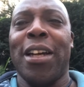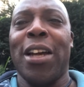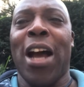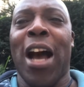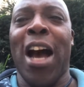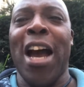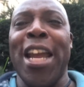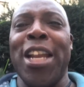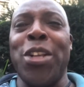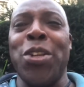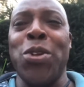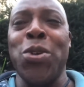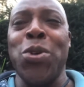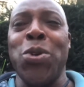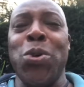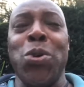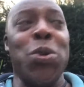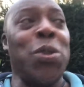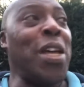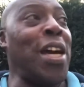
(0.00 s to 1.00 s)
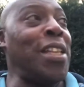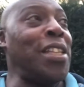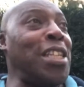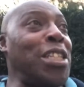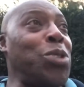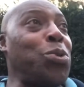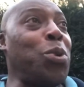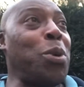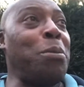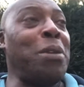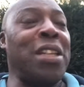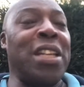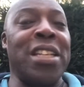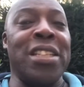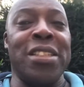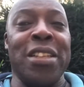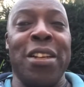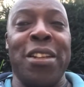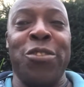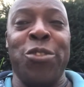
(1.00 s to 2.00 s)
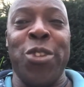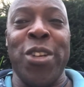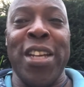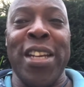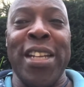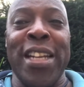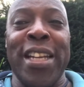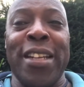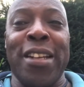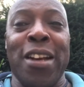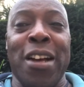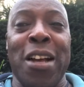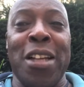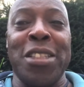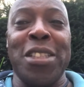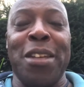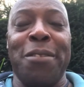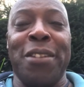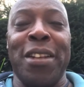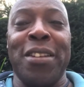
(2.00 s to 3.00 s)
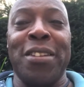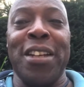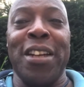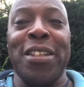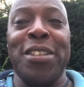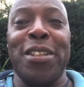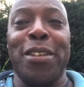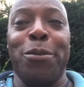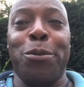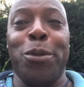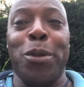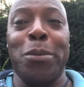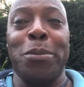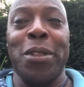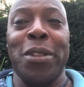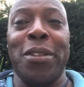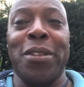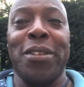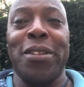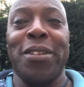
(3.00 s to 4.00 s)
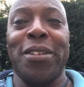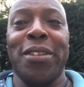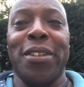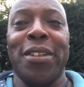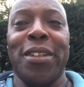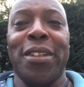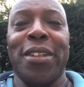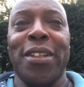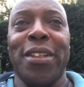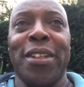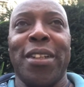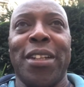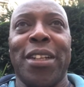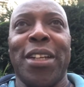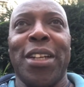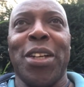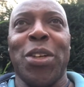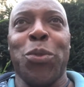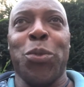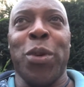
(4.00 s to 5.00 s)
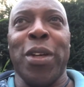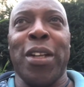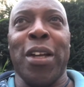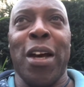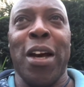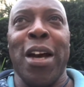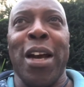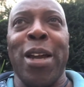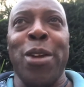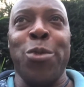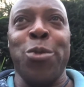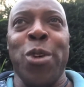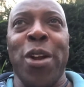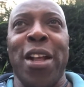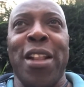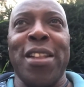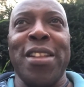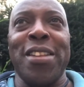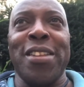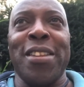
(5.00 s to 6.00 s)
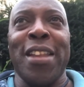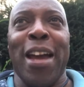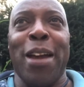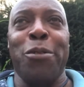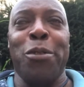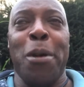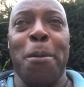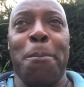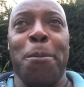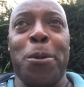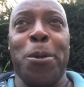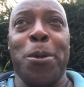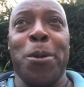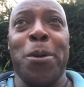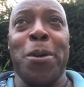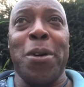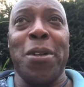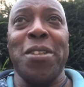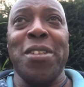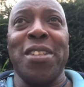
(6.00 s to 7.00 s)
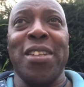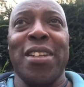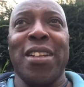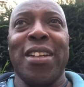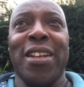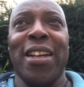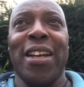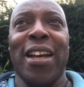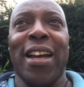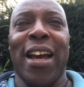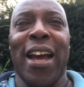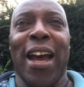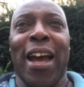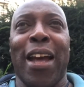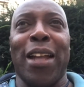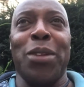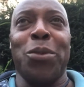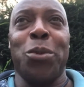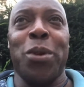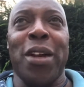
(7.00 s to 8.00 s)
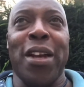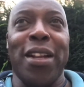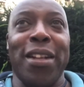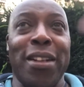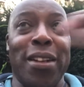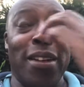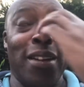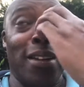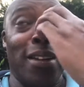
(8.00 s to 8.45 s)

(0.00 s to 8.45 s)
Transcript: I knew that this woman is a really nasty, vindictive woman when I read that report, and when